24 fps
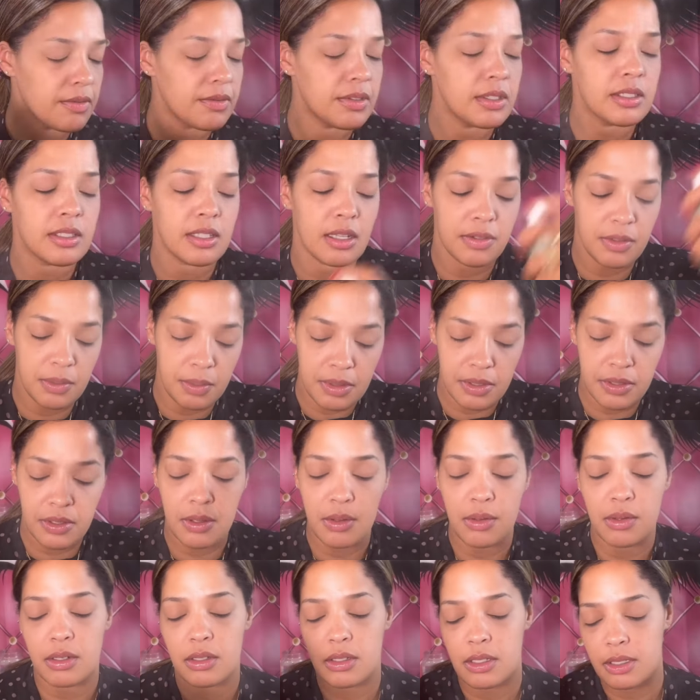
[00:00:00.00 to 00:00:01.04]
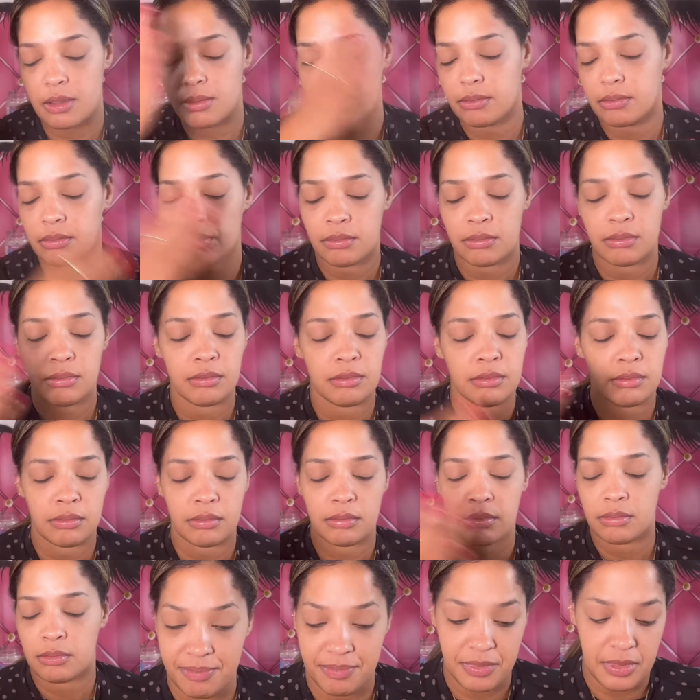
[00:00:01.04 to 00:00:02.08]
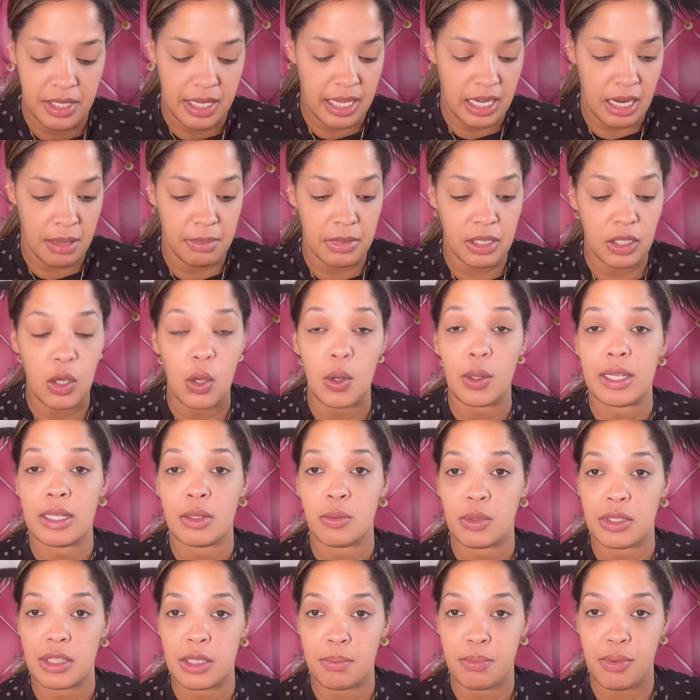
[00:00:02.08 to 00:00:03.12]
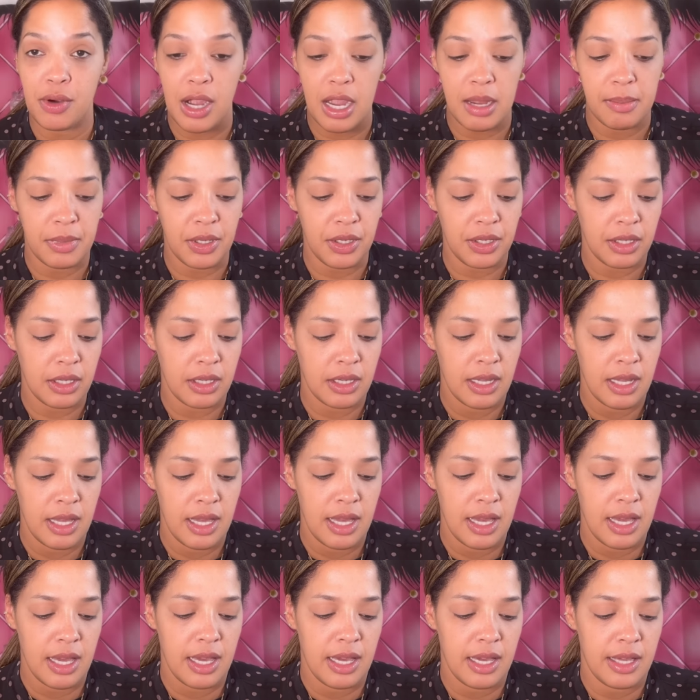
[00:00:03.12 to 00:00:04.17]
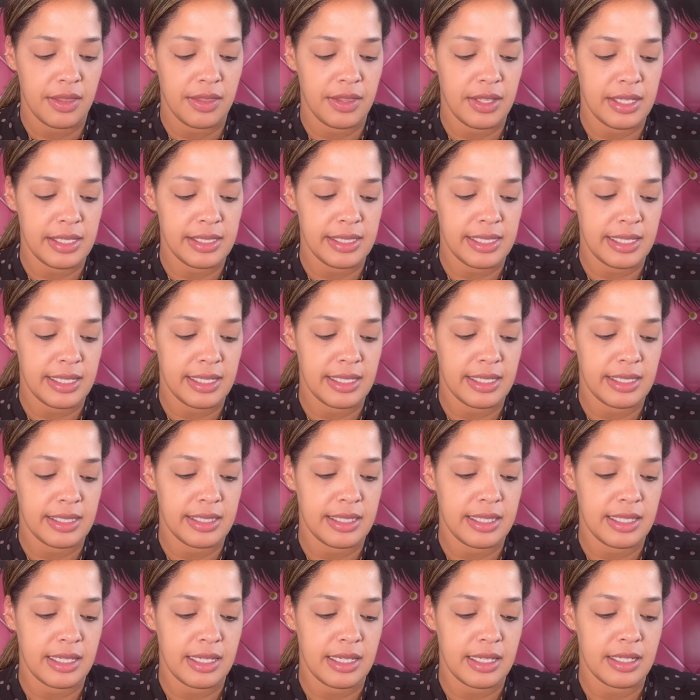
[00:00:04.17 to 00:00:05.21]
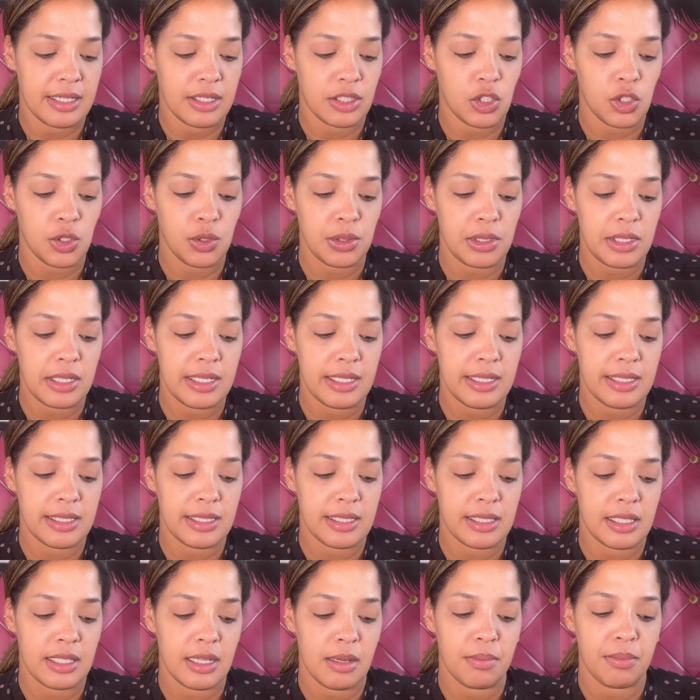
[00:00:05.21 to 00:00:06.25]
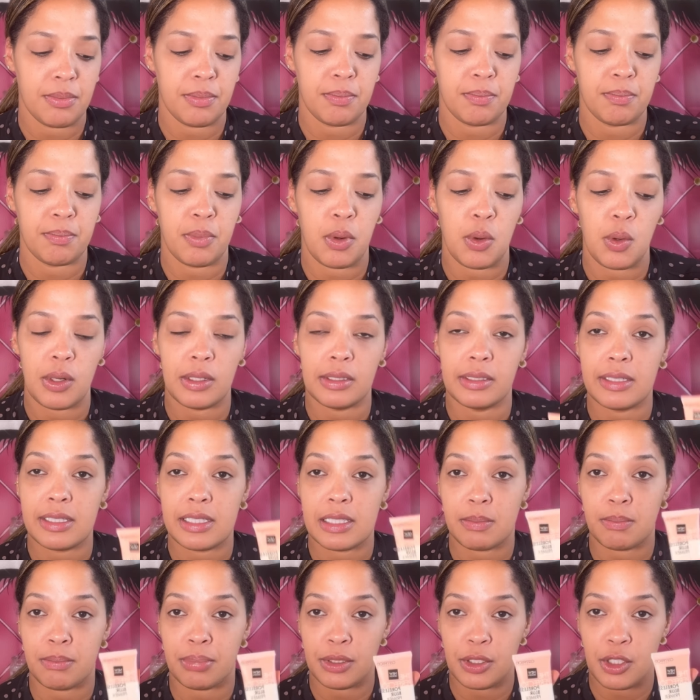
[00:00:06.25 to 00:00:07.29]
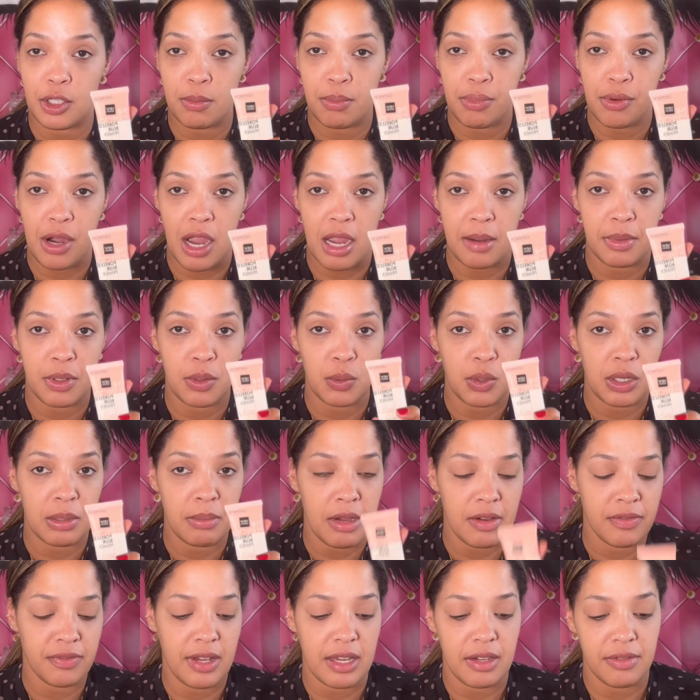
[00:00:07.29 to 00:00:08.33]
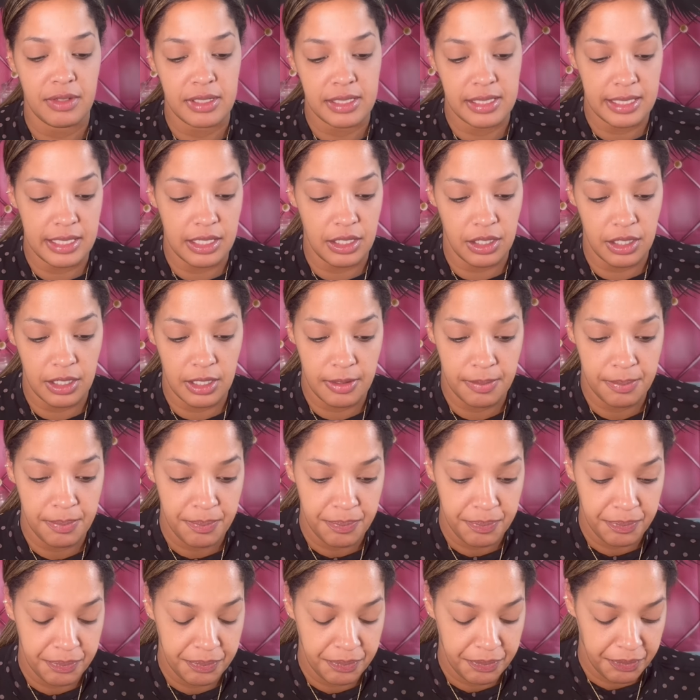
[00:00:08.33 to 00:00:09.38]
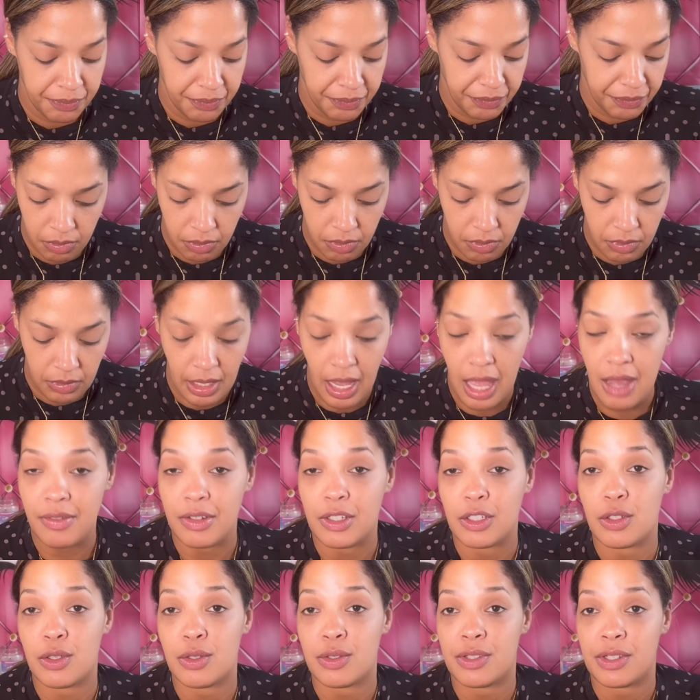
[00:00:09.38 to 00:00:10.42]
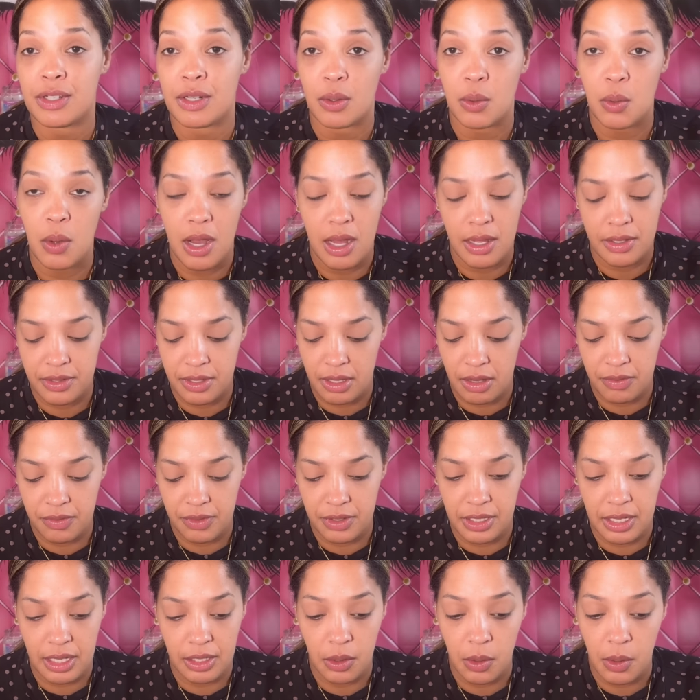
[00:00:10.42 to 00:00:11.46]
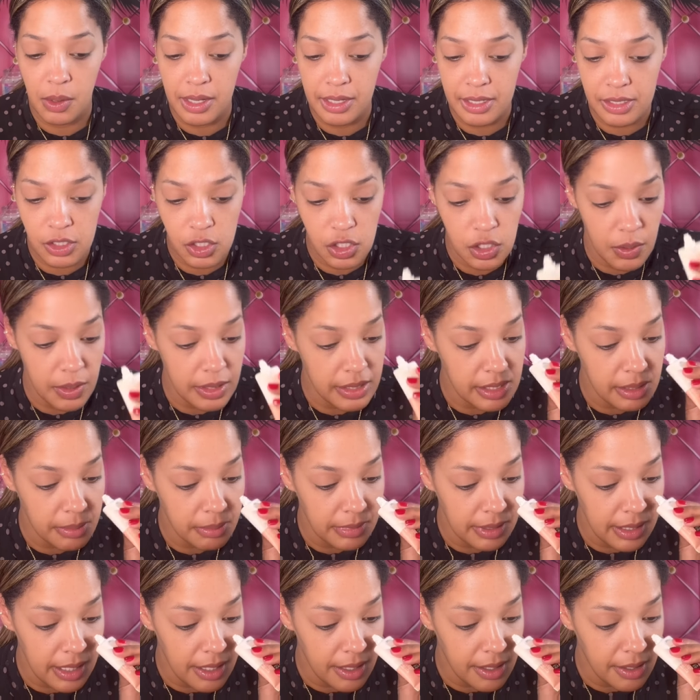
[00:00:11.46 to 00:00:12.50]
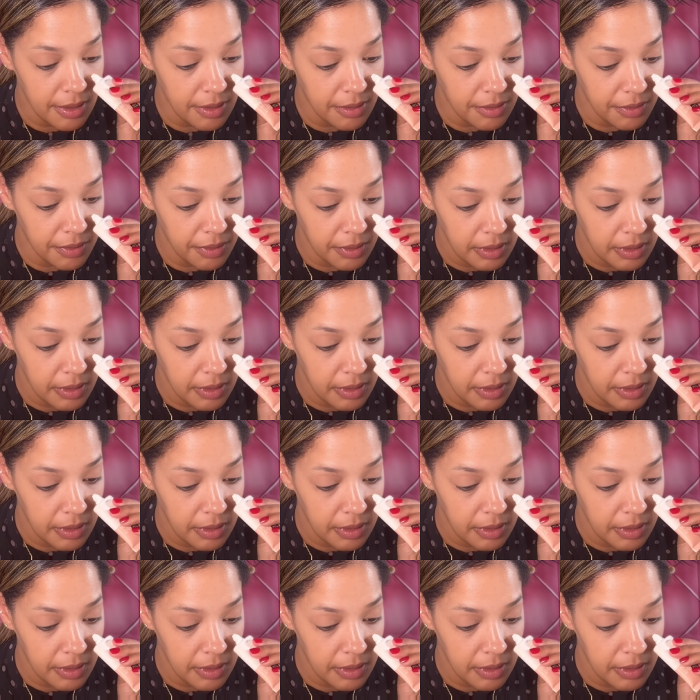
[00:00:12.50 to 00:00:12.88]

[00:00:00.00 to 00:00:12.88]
This stuff smells so good. And I'm gonna go in with the primer. This is the Catrice Poreless Blur Primer, one of my favorites here. Haven't used it in a while, so I figured I'd go ahead and show it some love.